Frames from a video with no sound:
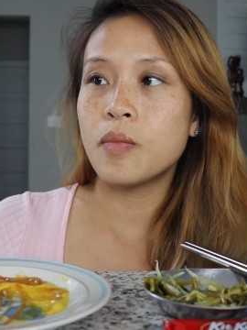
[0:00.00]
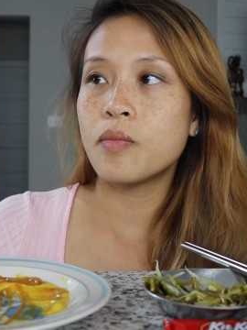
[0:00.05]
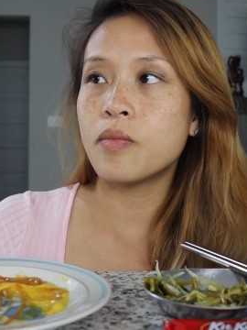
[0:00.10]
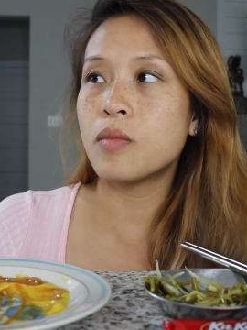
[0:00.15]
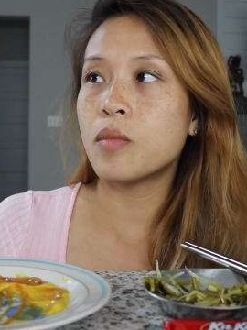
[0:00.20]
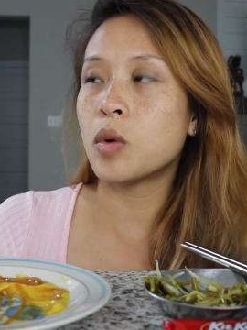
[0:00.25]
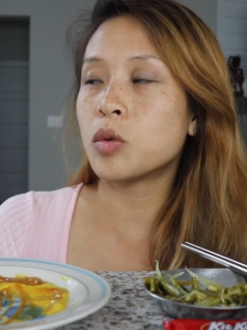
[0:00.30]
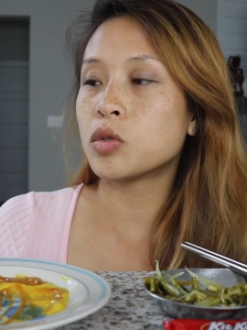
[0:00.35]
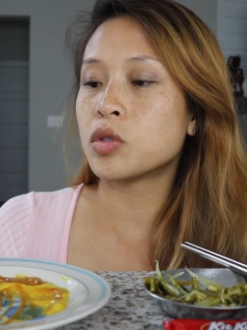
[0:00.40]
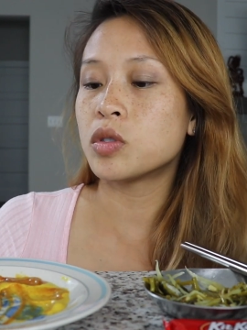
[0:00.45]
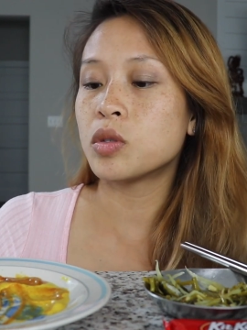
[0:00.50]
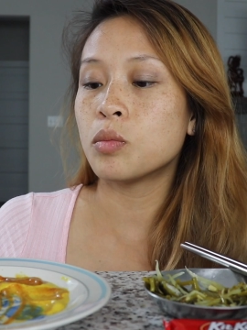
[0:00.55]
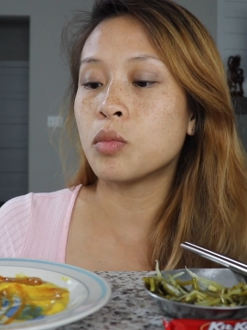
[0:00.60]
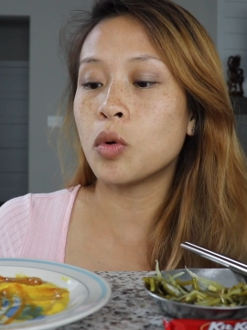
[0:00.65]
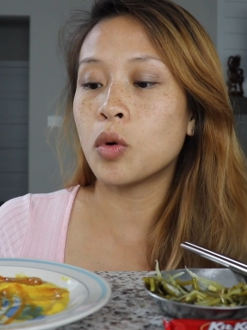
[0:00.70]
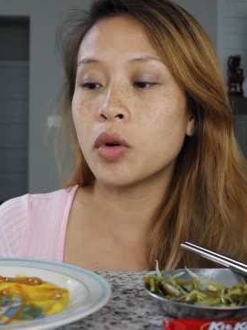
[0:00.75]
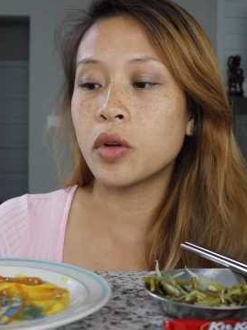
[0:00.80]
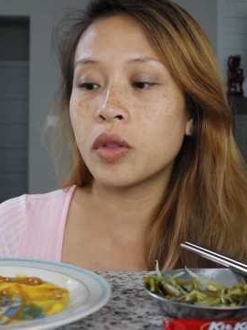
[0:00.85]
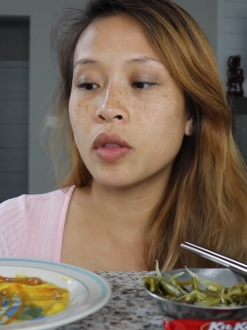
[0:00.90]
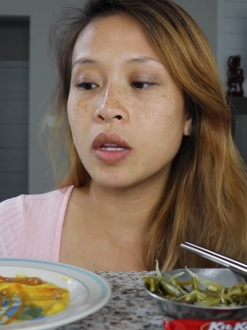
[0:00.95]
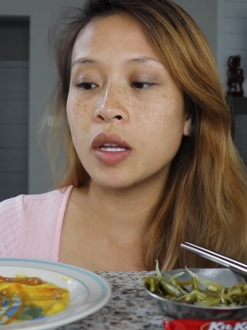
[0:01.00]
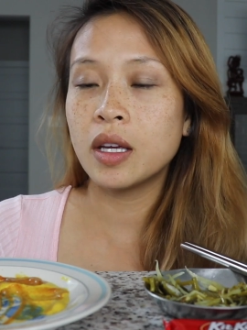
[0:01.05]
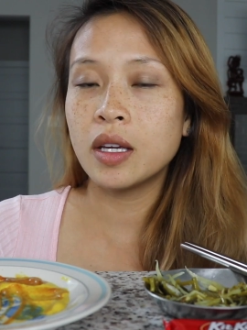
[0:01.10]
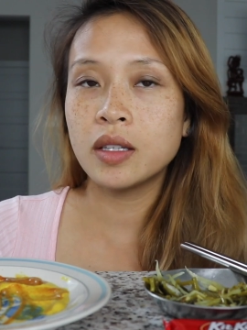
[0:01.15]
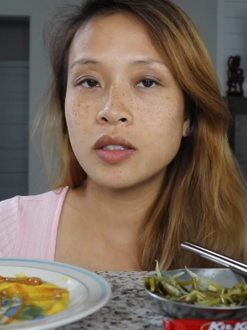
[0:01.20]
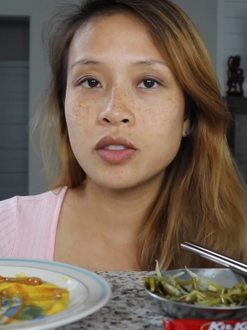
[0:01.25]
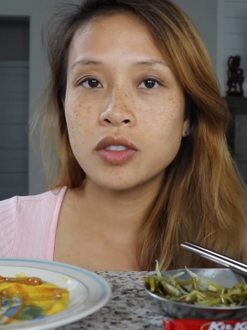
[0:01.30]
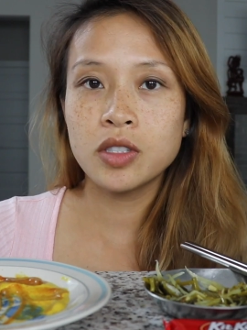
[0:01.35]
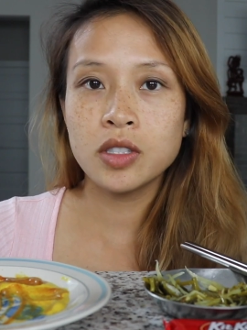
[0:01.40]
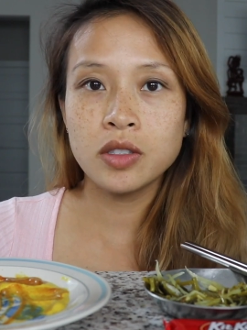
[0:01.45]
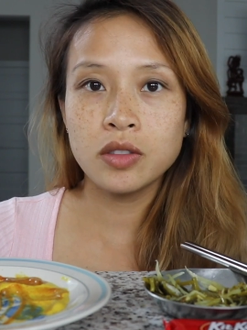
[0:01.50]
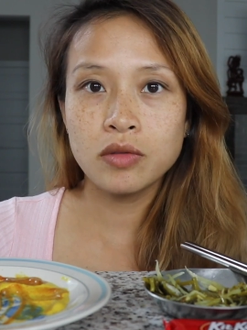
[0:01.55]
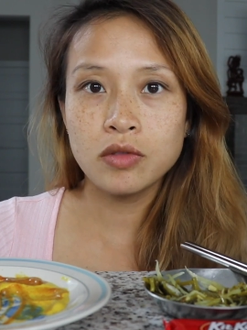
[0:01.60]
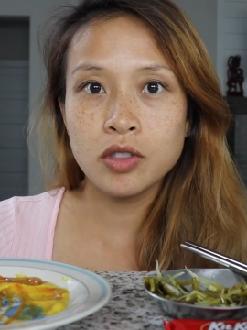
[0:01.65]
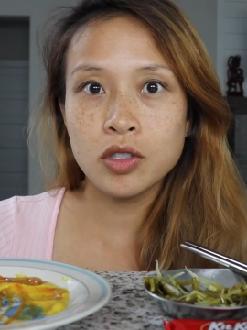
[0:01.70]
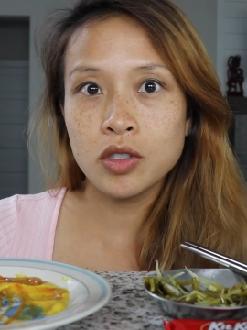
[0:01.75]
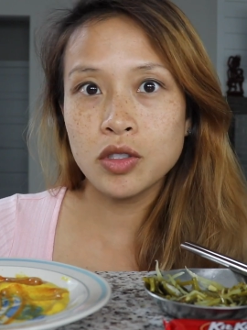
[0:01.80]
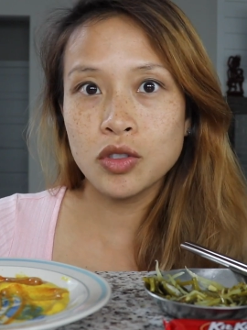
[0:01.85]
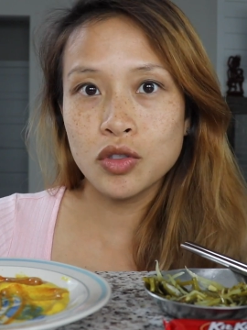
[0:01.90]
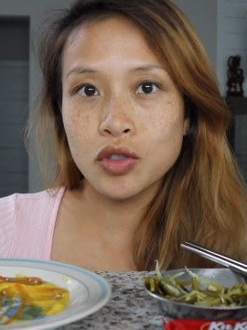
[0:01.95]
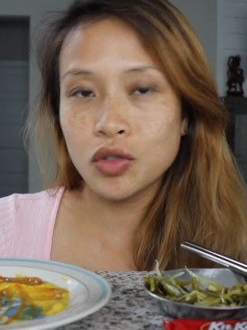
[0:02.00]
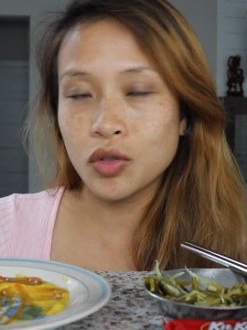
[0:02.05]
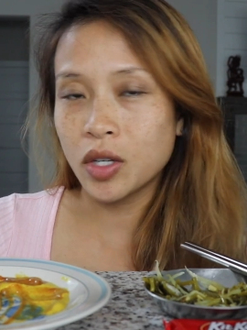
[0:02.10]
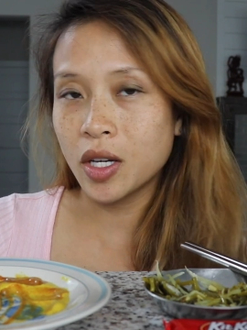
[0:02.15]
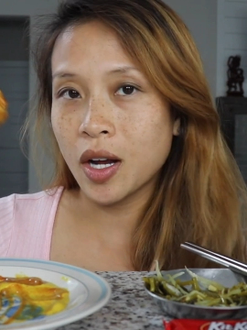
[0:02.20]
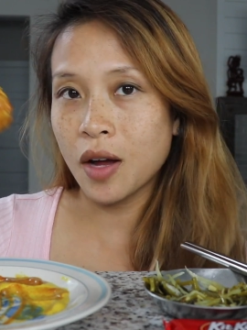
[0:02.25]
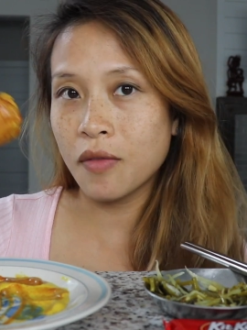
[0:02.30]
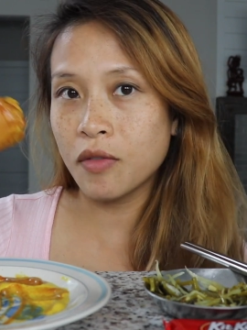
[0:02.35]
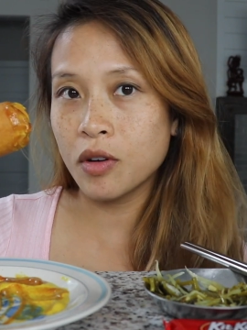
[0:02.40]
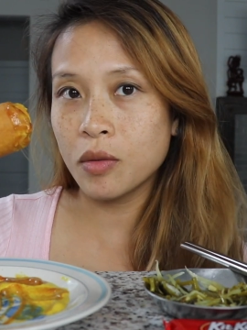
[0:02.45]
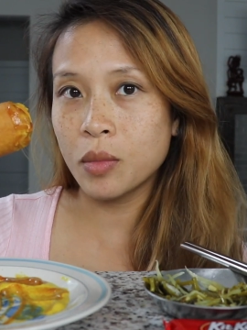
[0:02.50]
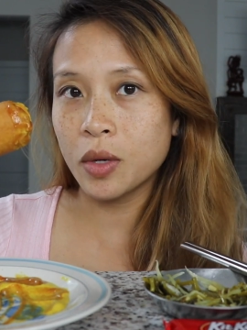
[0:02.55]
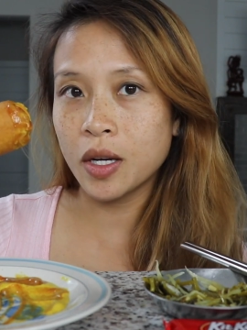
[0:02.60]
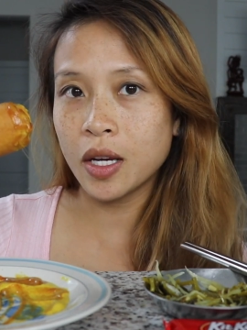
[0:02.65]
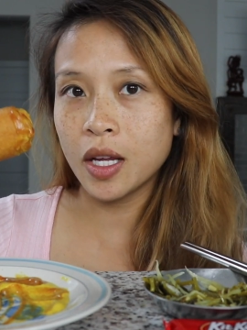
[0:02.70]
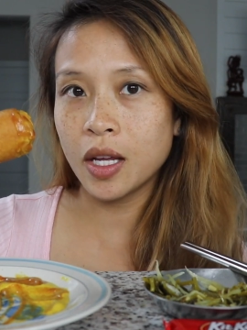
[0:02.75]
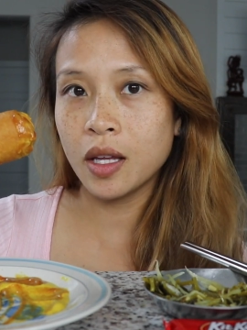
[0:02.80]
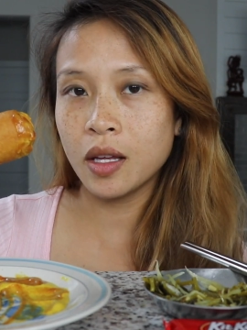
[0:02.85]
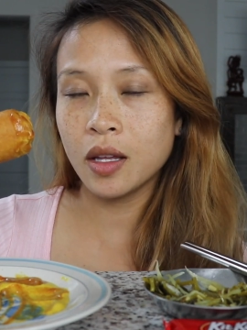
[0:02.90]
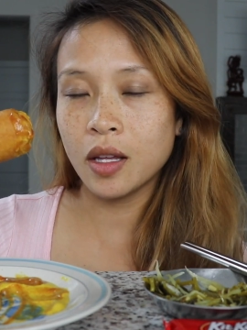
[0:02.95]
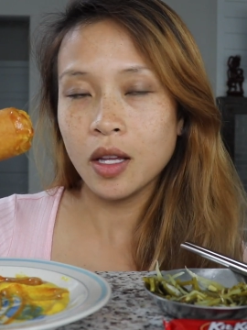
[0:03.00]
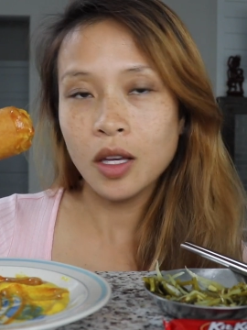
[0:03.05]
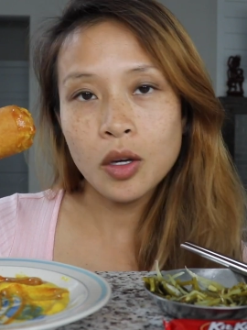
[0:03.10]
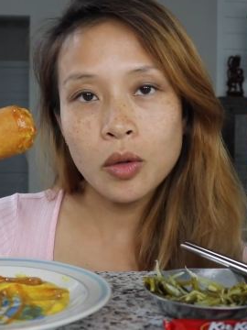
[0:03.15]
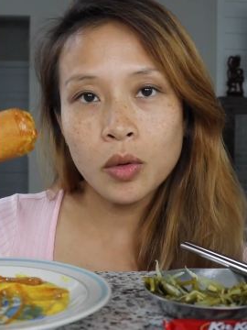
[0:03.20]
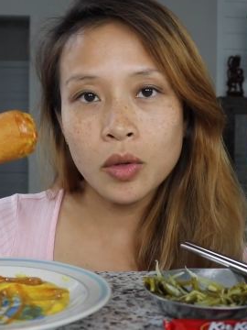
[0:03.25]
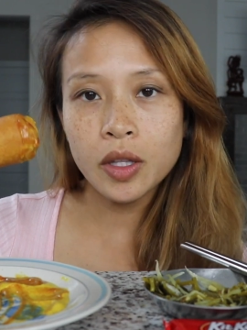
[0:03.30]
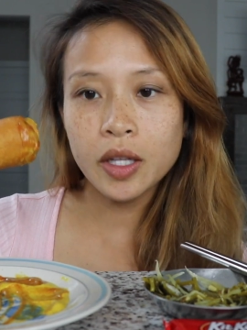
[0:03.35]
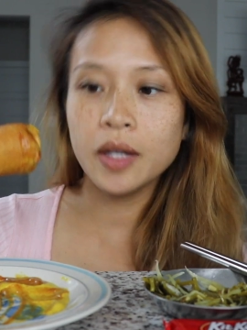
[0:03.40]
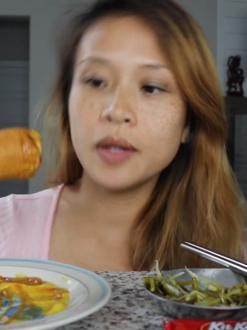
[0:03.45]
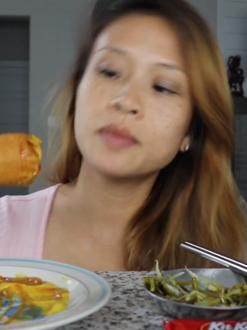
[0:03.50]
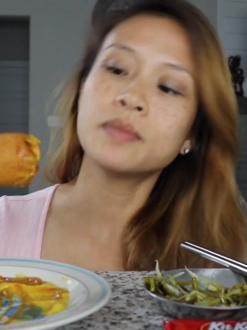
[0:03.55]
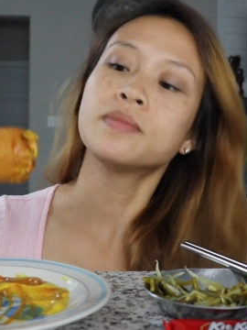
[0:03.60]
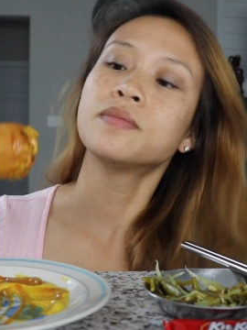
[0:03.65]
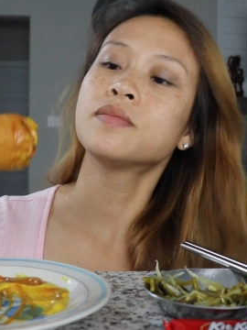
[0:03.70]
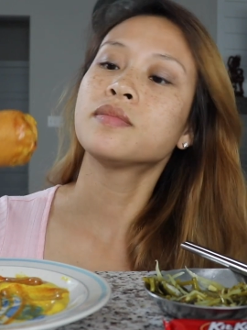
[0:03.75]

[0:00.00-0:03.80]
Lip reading: most importantly, to just treat everybody equally.